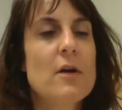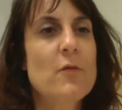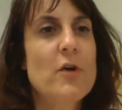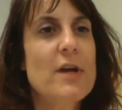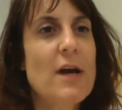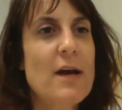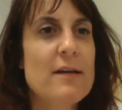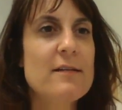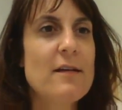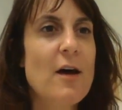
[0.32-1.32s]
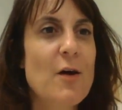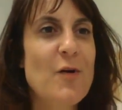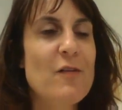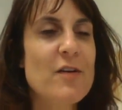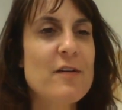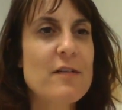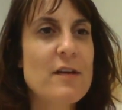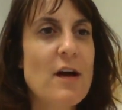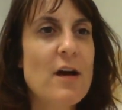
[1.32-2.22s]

Good morning, guys. Obviously,